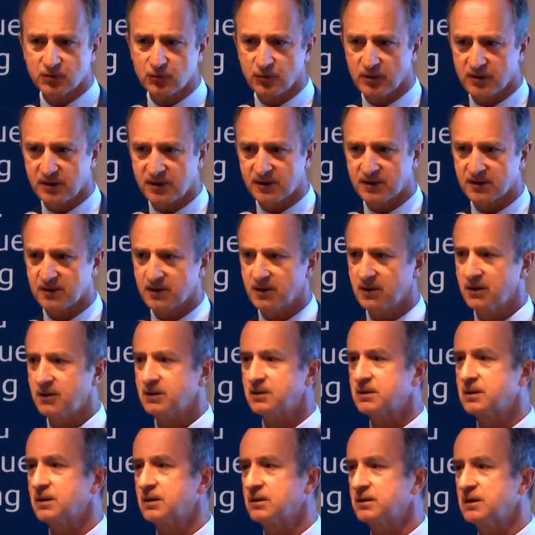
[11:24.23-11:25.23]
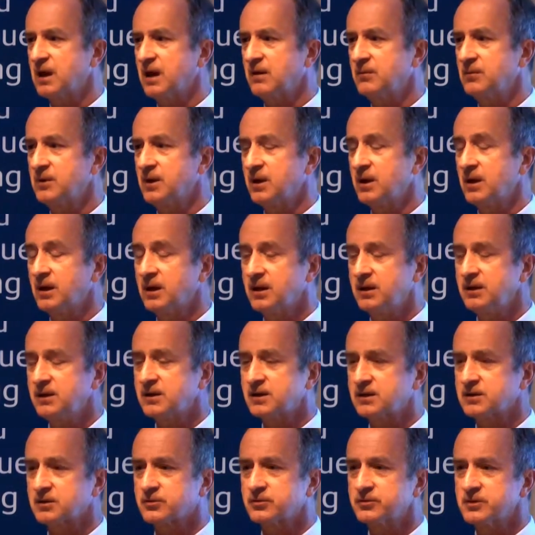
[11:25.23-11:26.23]
it was namely
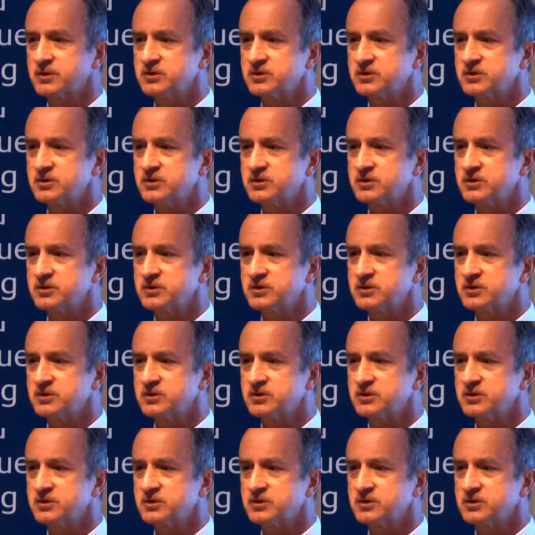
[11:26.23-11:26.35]
East